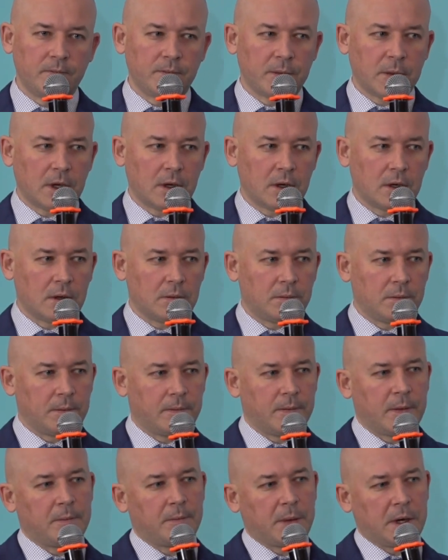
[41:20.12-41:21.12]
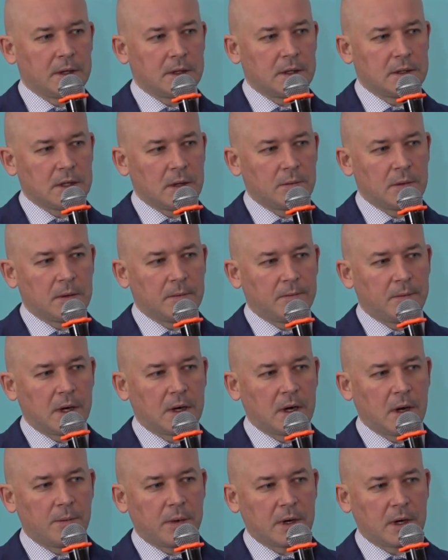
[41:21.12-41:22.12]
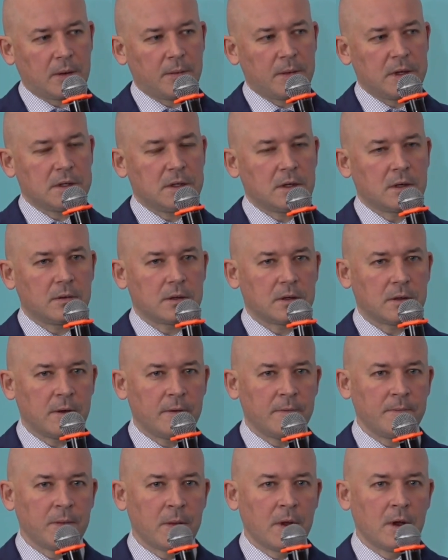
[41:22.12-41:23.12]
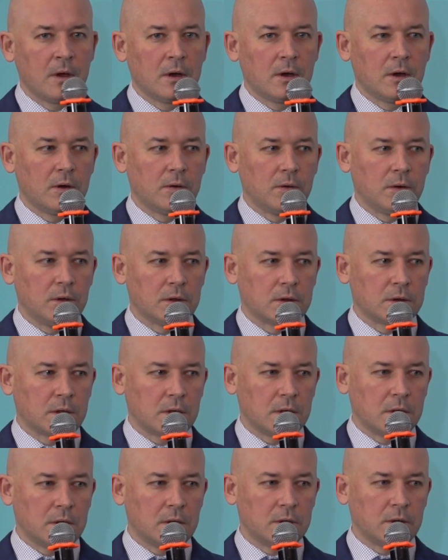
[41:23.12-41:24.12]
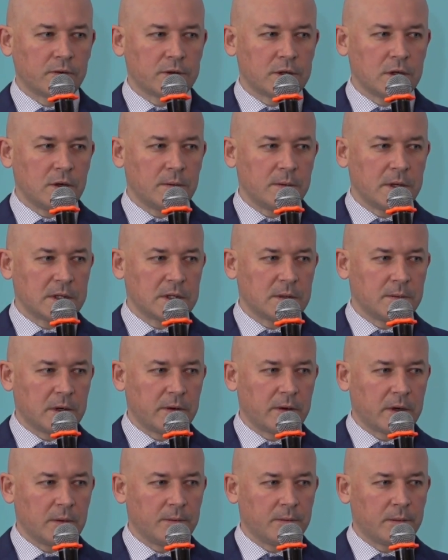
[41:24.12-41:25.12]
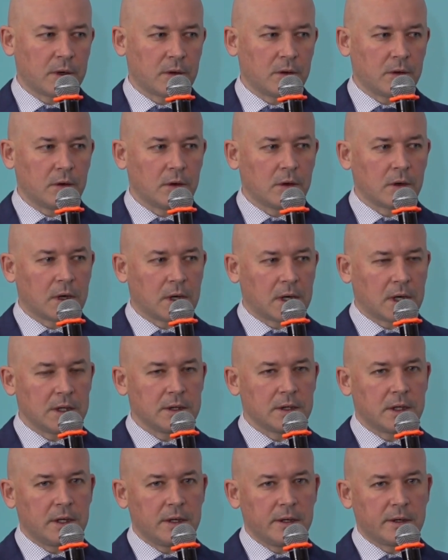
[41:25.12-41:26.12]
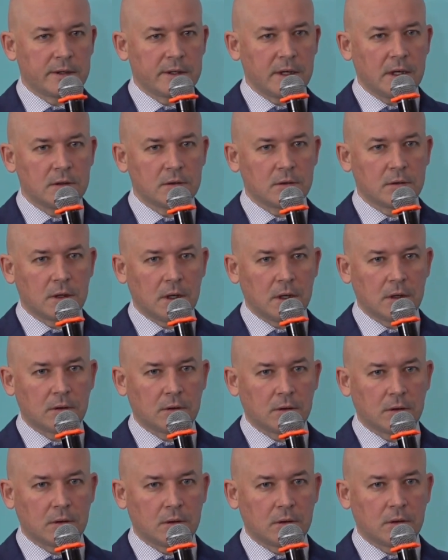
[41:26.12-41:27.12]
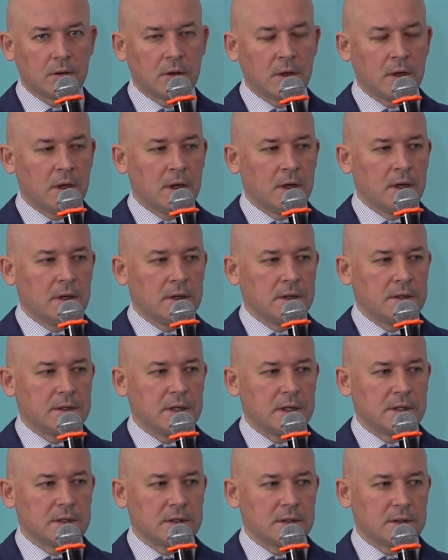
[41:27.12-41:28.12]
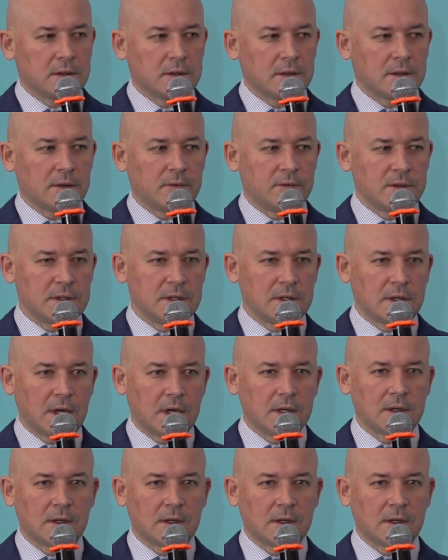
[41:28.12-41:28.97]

and we cannot comment this. But in general, if we are talking about the containerization,